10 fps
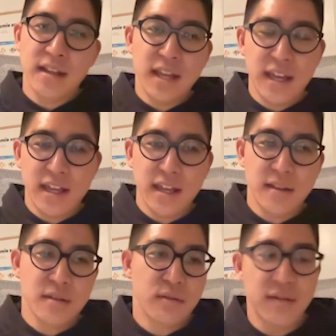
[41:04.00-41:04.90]
take
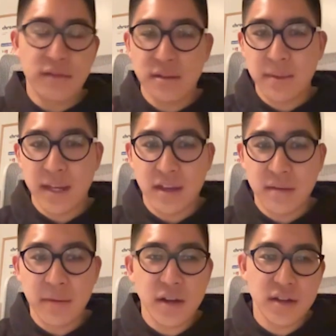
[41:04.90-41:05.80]
it, whoever's making your
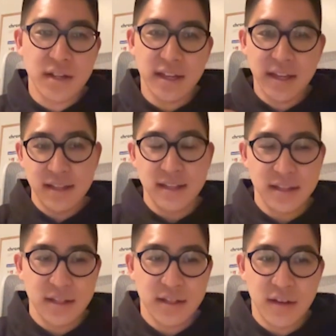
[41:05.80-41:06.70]
merch, it gets
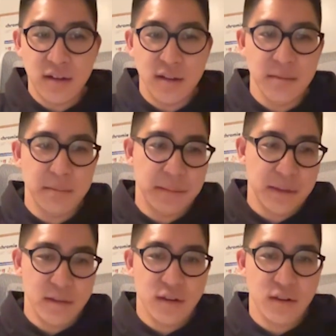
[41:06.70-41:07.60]
installed. Maybe
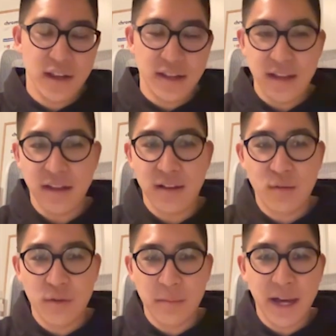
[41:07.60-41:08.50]
you create like a
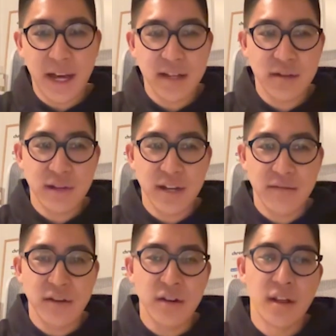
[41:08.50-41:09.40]
cool patch or
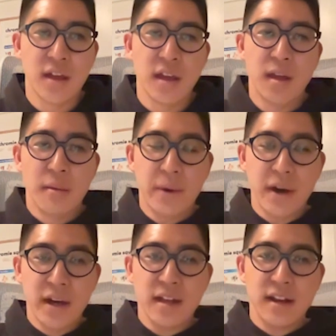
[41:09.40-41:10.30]
whatever.
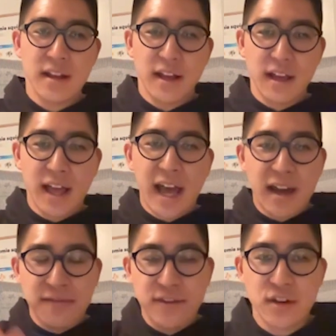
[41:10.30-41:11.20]
But
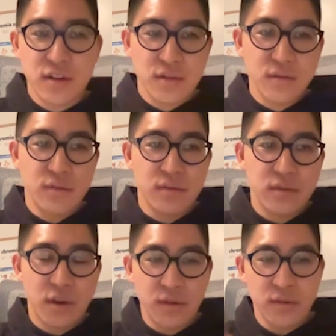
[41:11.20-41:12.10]
after you
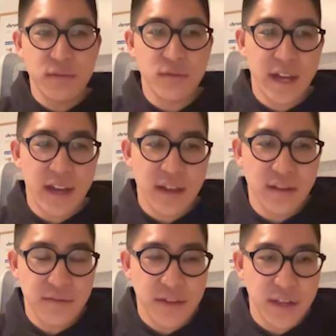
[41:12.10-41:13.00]
go through that
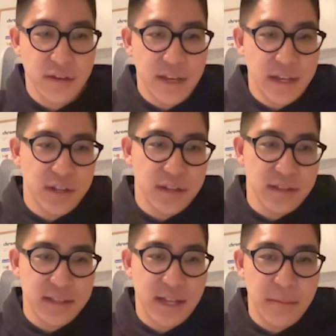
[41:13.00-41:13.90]
configuration
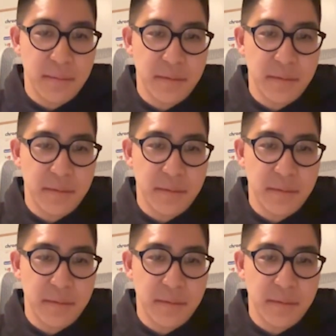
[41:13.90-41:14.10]
step,